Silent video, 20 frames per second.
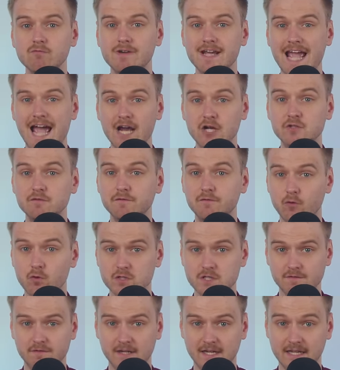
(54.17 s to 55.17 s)
react
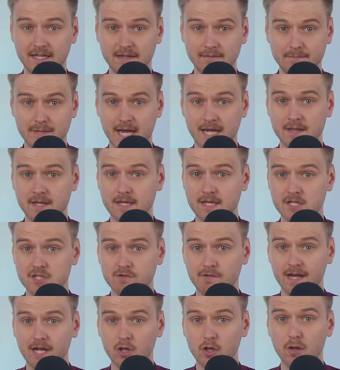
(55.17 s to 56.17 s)
forcefully and that
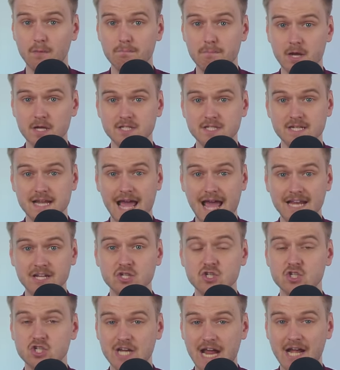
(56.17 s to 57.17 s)
Israel must
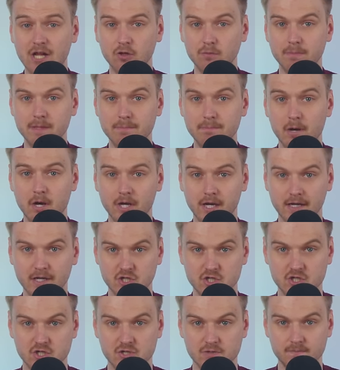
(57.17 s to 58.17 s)
and shall be
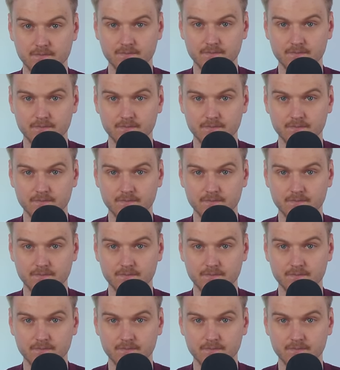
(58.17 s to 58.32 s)
punished.